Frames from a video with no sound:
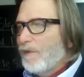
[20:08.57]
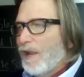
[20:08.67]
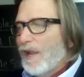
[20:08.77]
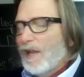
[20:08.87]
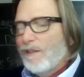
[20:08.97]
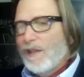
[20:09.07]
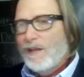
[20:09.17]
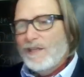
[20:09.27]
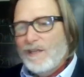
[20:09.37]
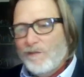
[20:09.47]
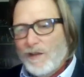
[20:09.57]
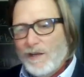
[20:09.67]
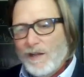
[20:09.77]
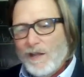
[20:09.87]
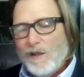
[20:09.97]
And that
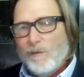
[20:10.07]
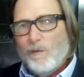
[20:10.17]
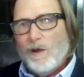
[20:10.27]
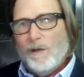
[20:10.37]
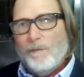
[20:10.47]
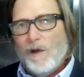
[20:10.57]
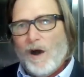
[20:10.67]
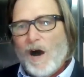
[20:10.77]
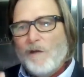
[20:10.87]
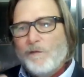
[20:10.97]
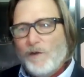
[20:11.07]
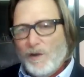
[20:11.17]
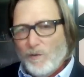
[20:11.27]
even offering